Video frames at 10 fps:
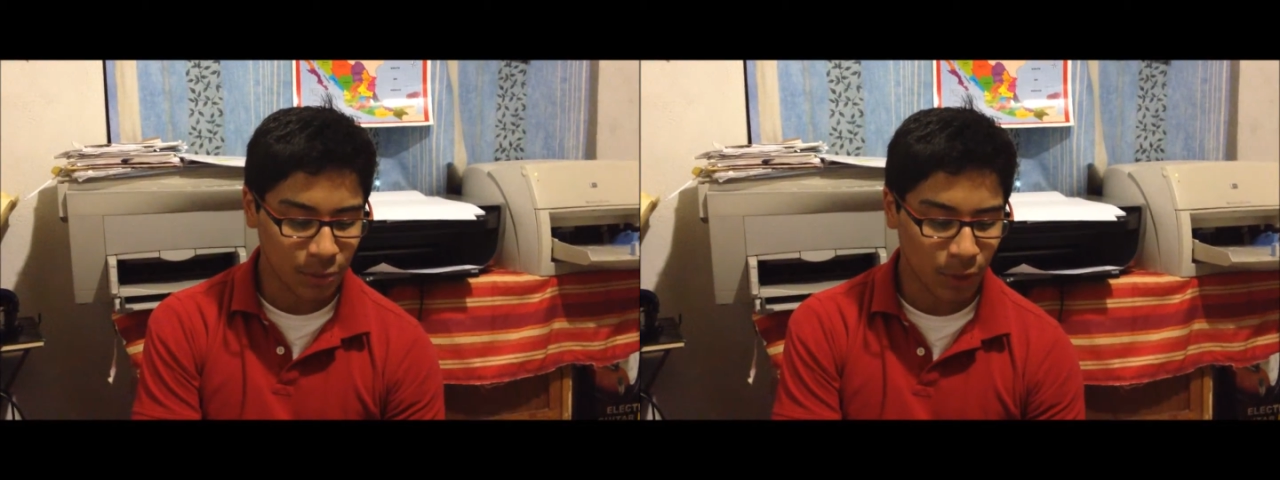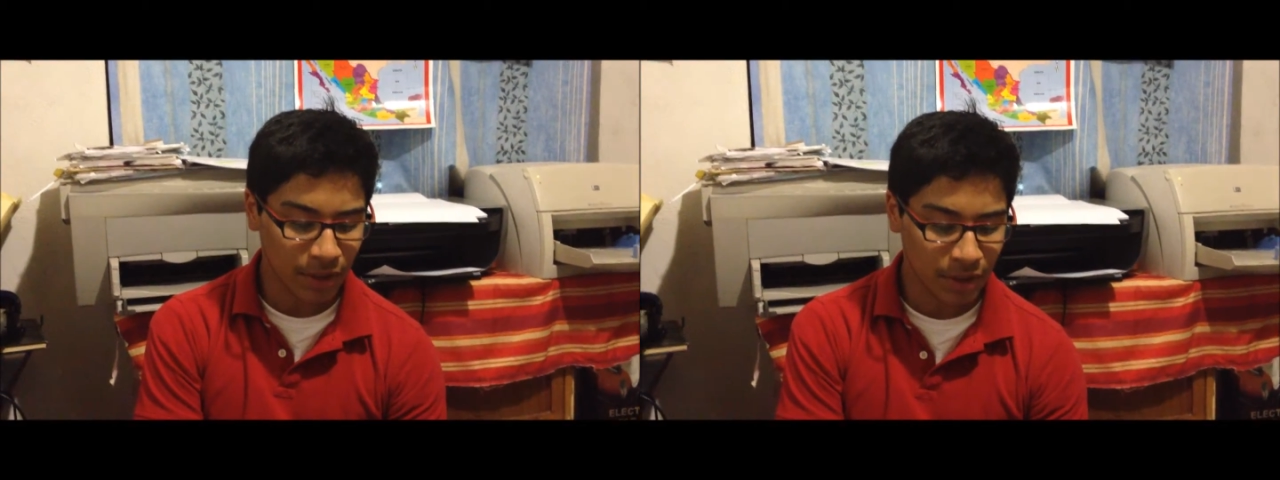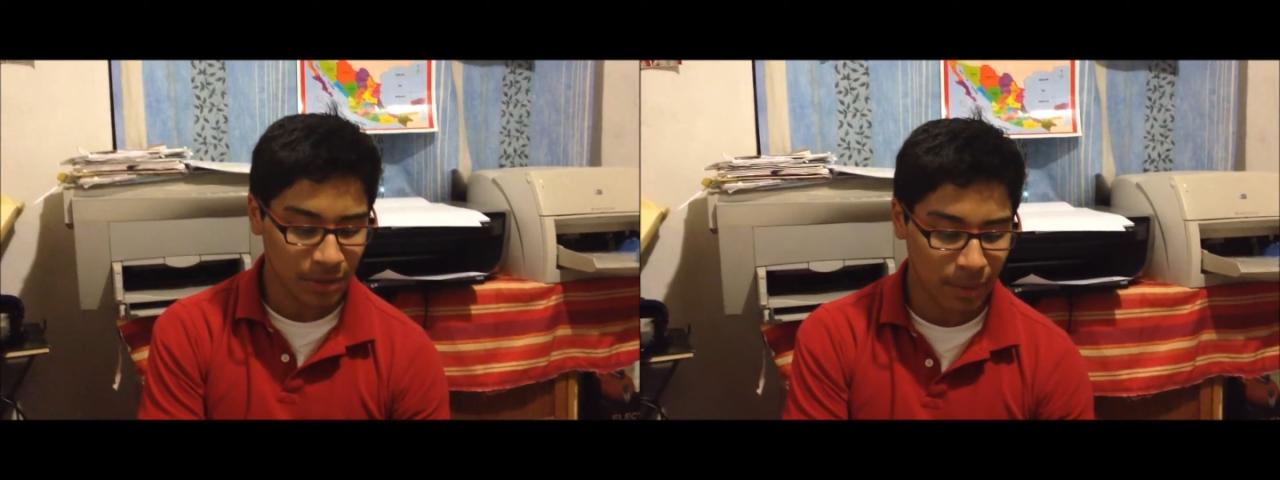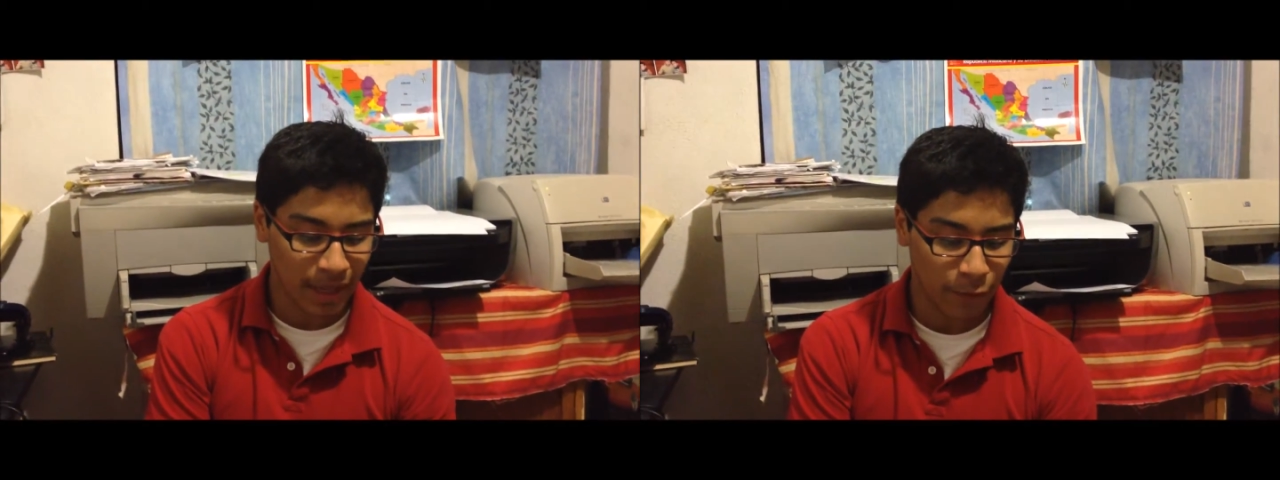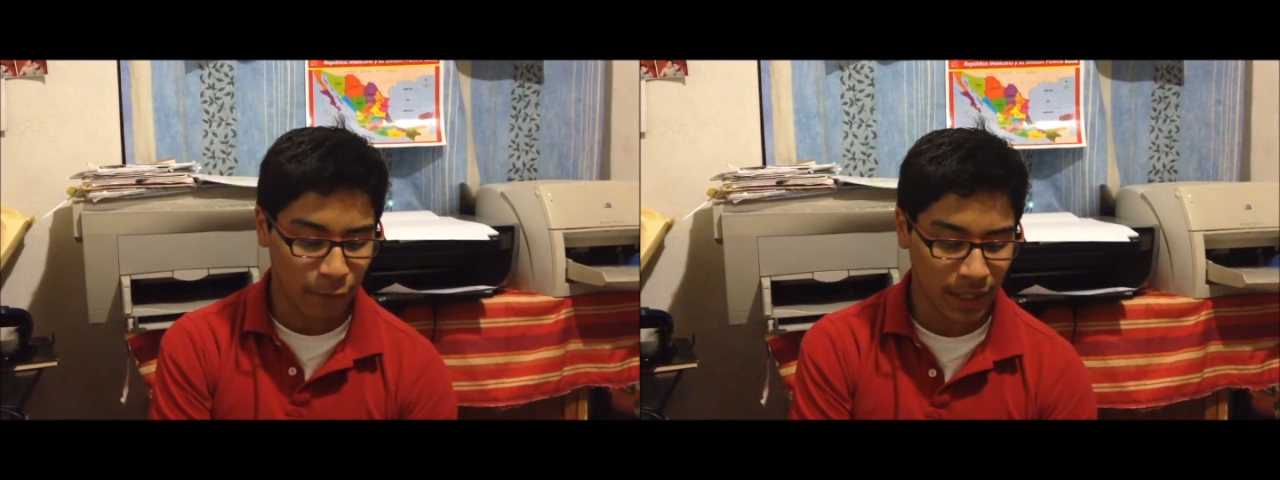weathers may
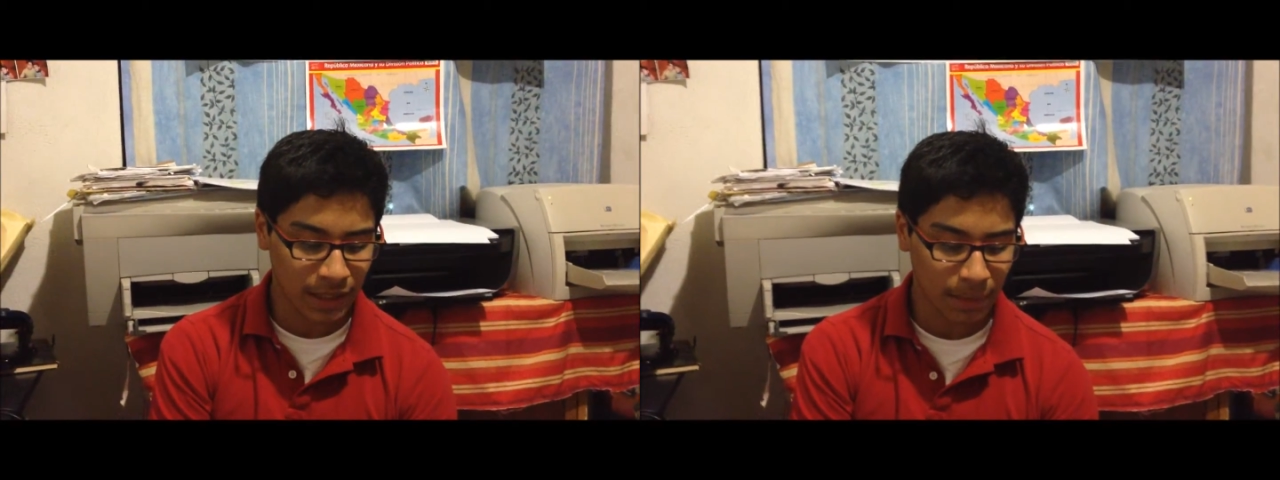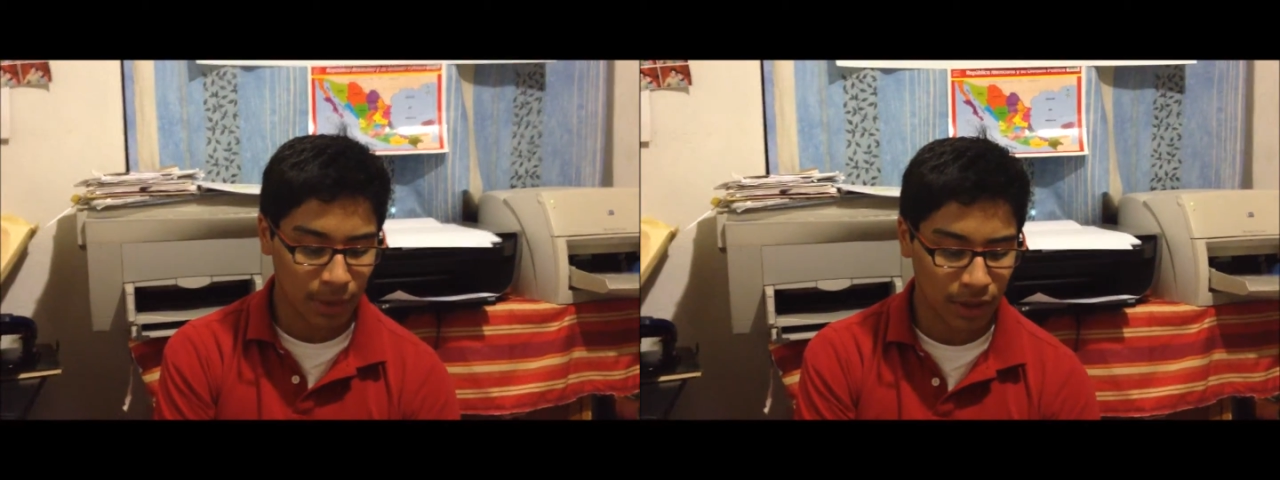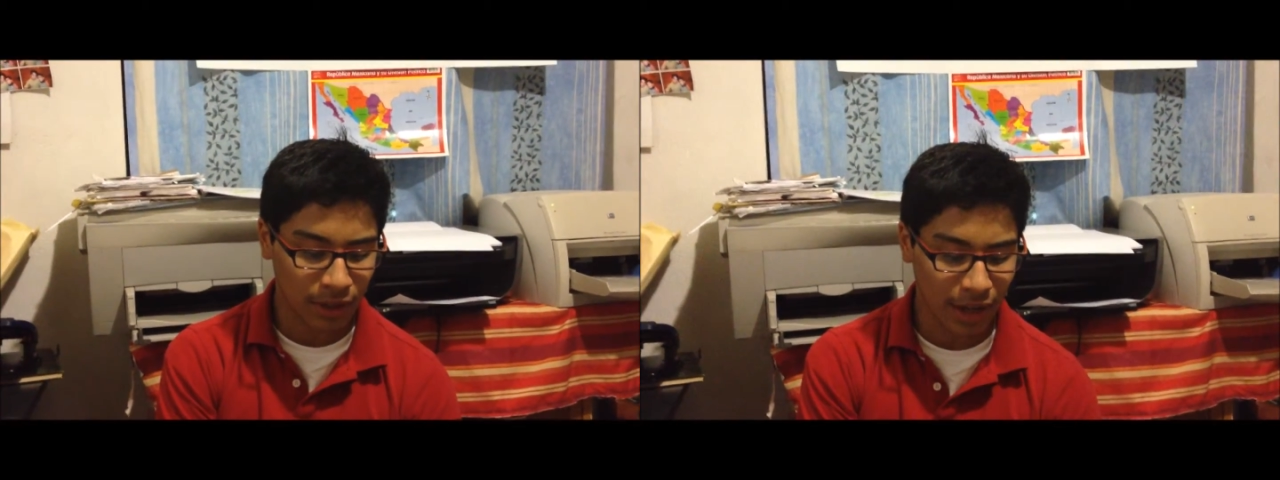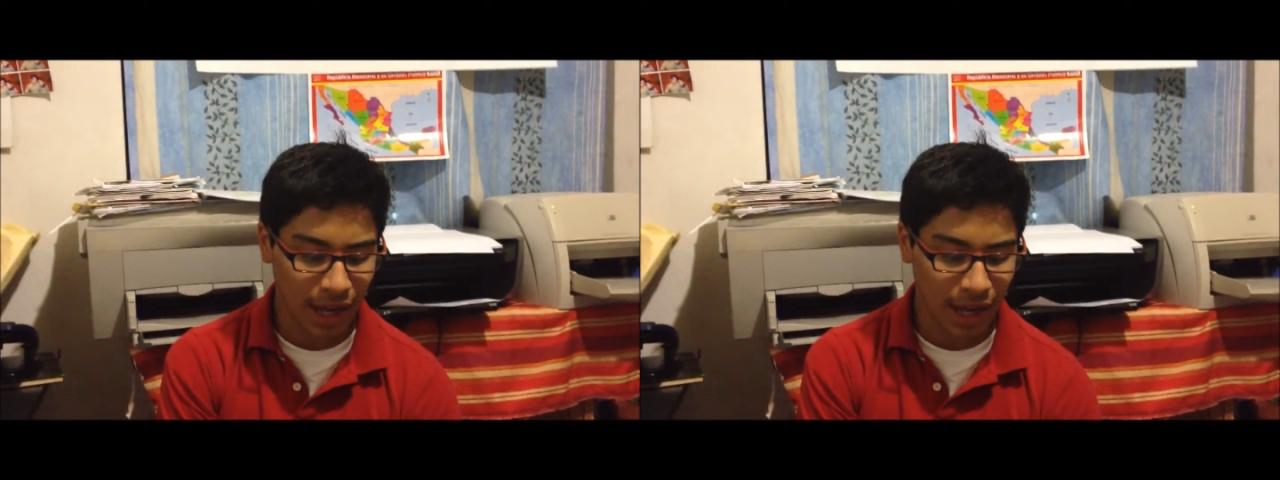affect the polar